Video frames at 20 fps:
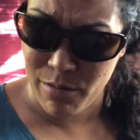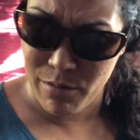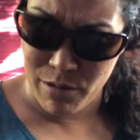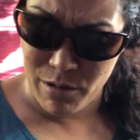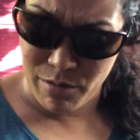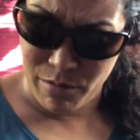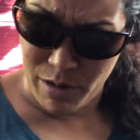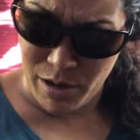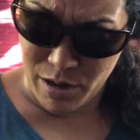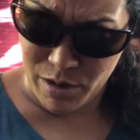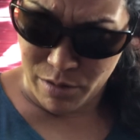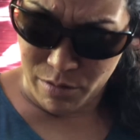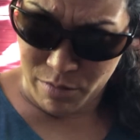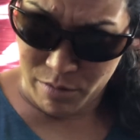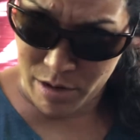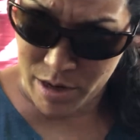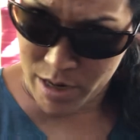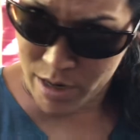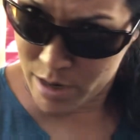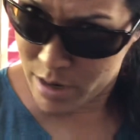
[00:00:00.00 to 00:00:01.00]
What are we
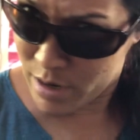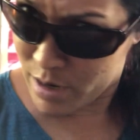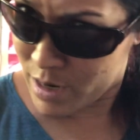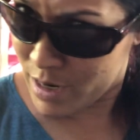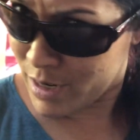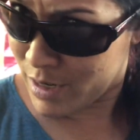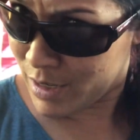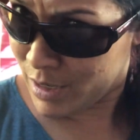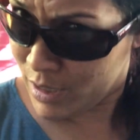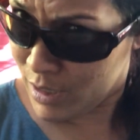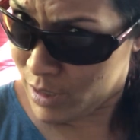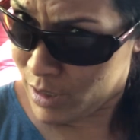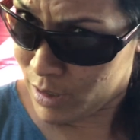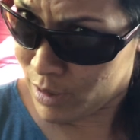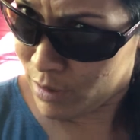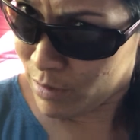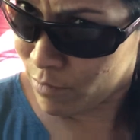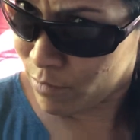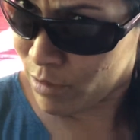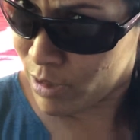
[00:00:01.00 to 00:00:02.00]
doing? Is
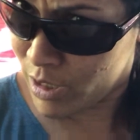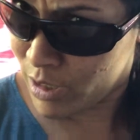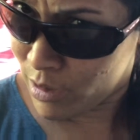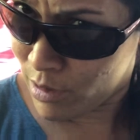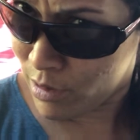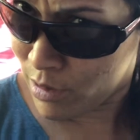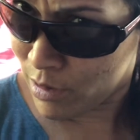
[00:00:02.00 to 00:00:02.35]
this real?